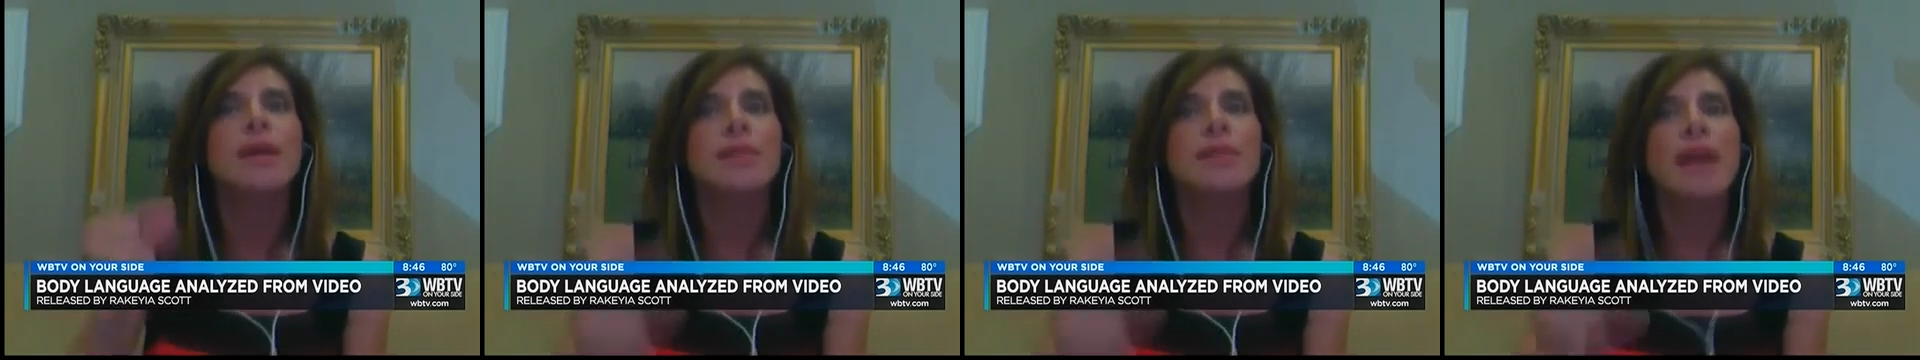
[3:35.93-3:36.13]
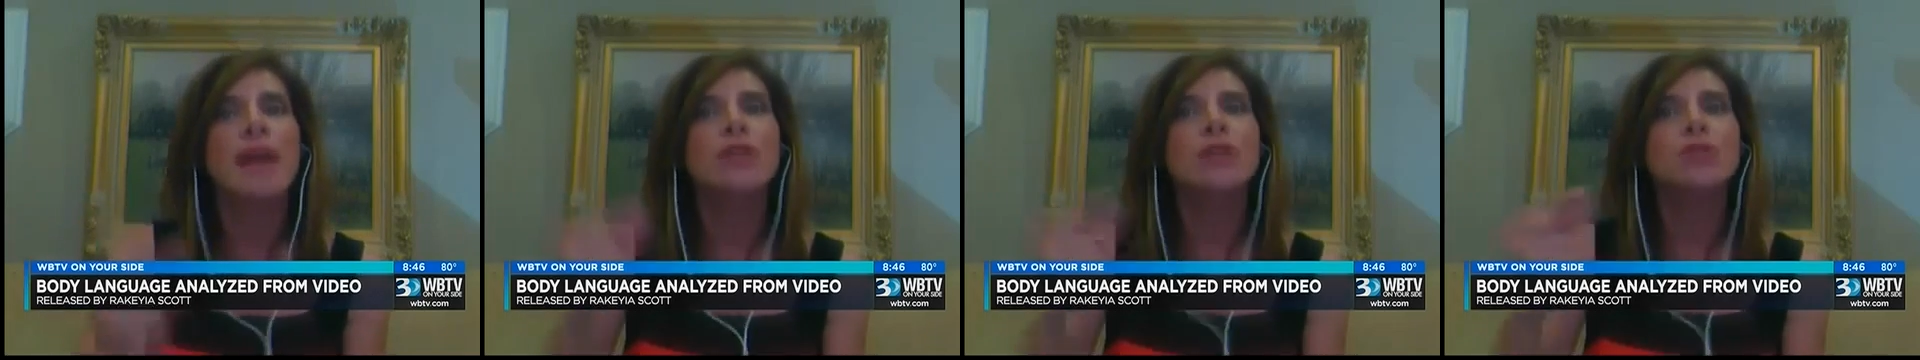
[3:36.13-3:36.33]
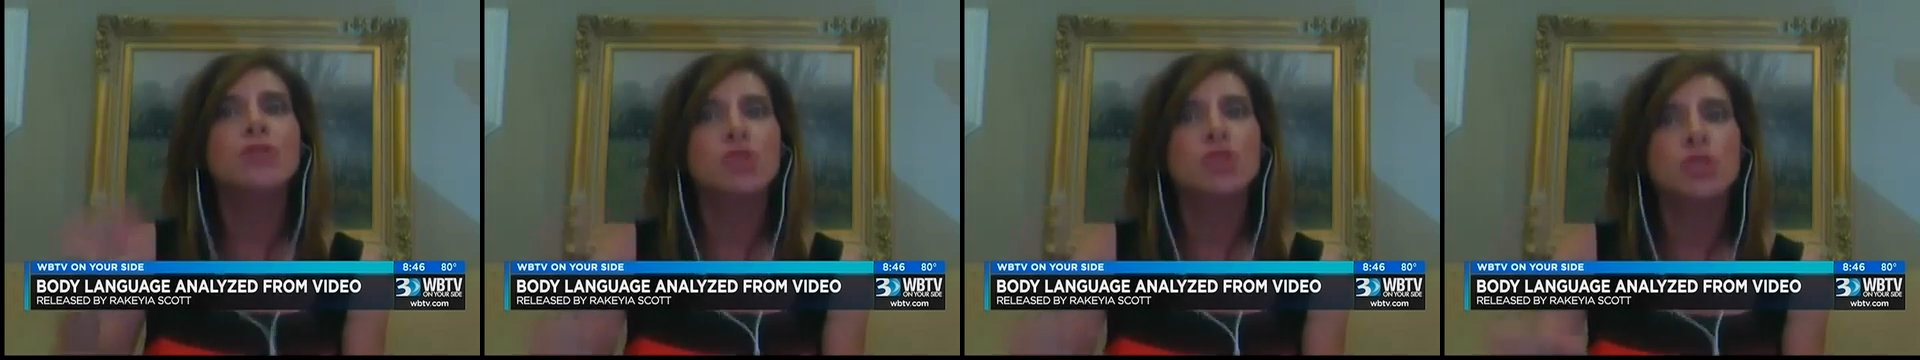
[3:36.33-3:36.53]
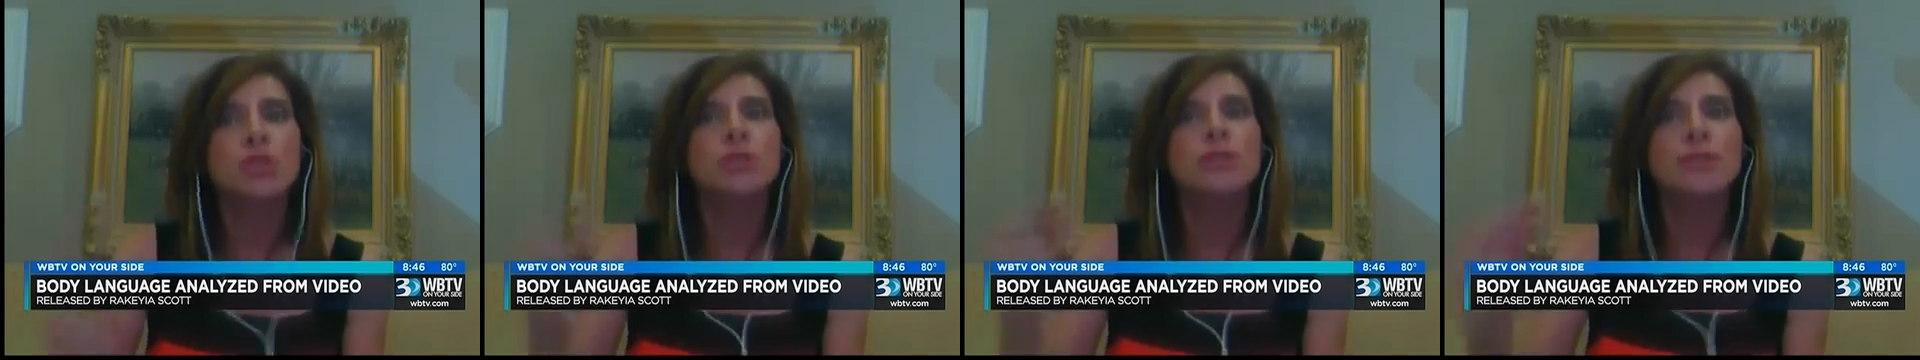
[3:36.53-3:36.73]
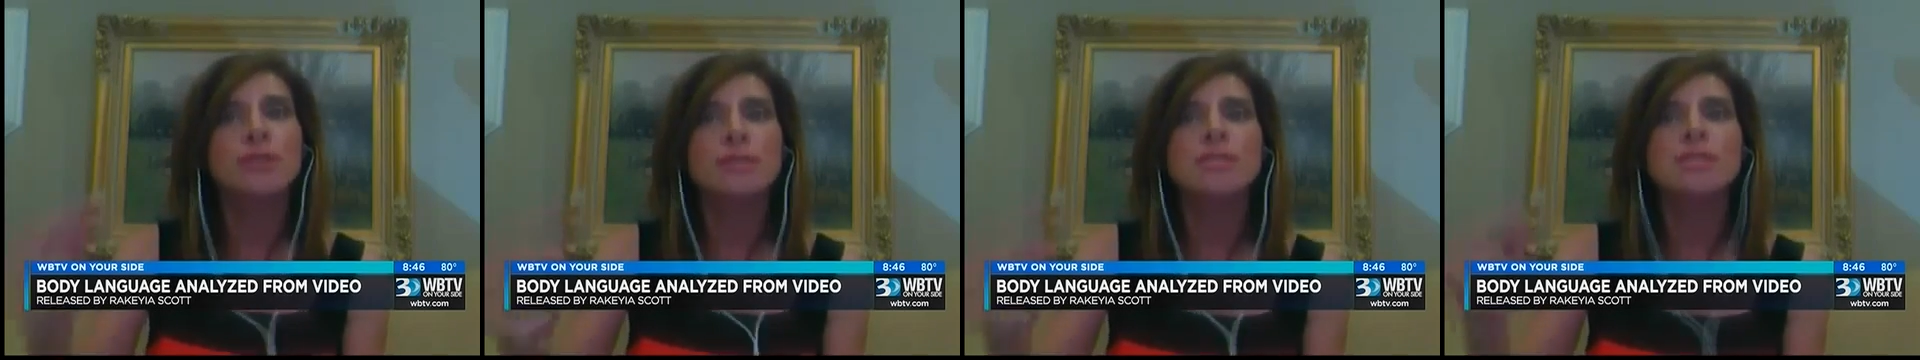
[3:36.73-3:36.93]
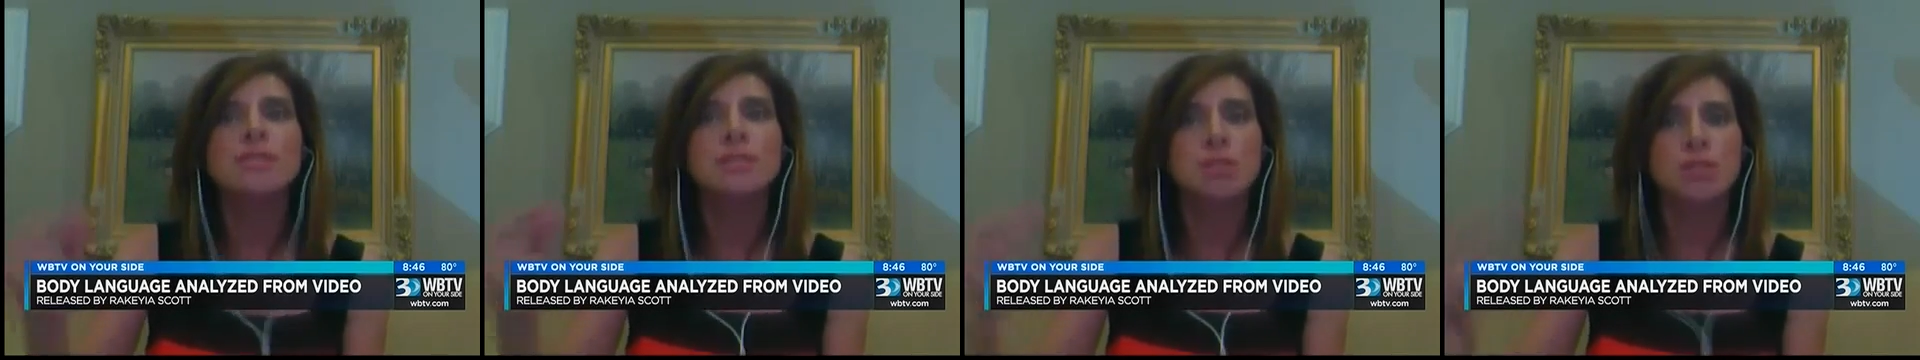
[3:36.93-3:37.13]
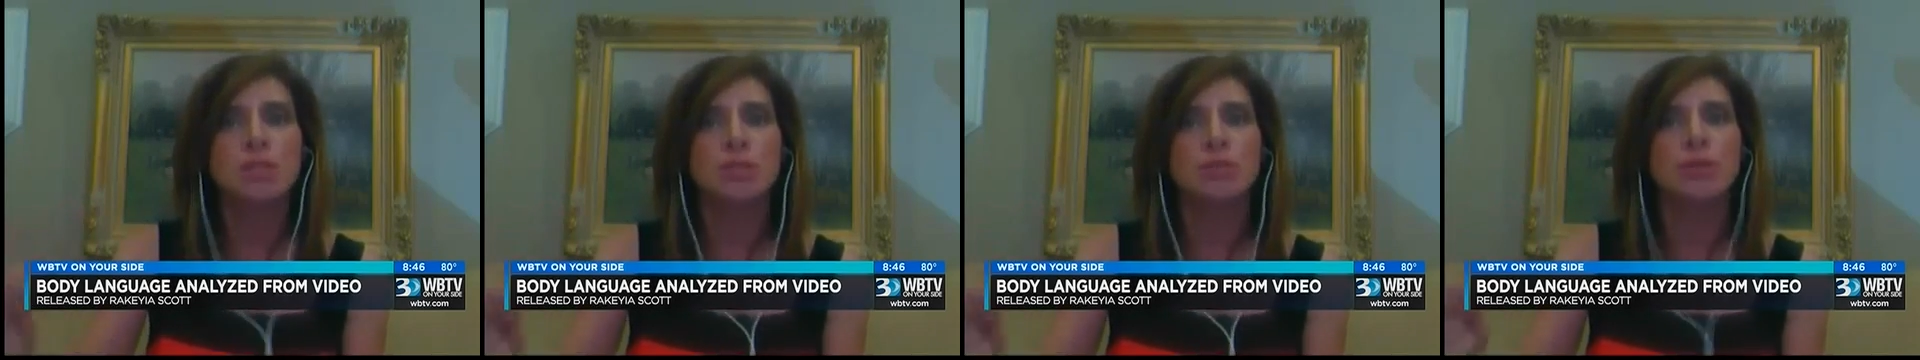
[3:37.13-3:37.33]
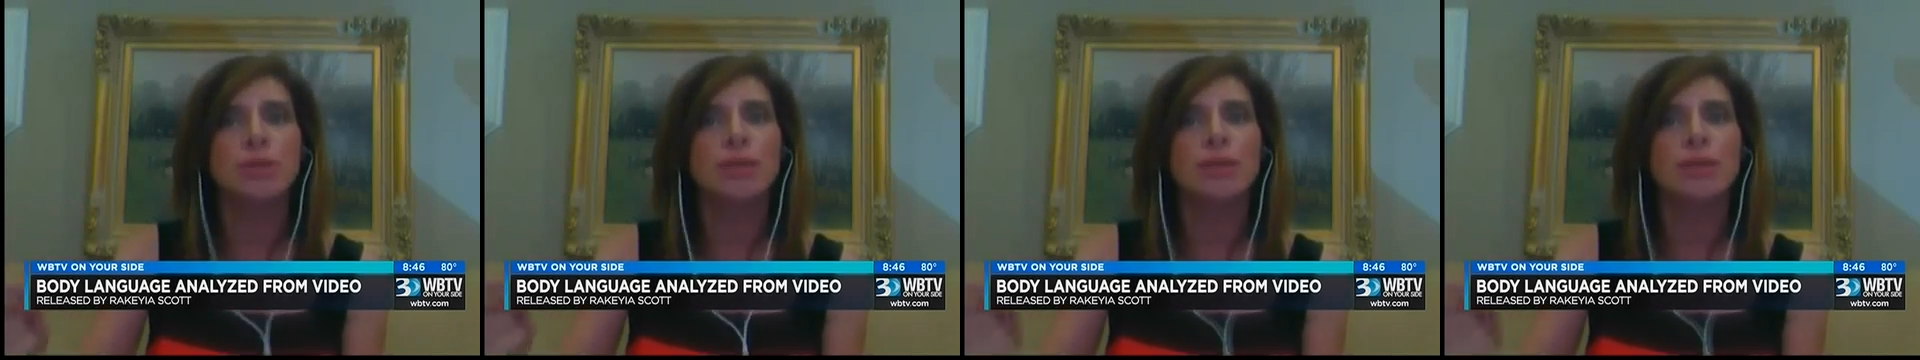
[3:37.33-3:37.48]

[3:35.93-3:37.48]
that you should listen to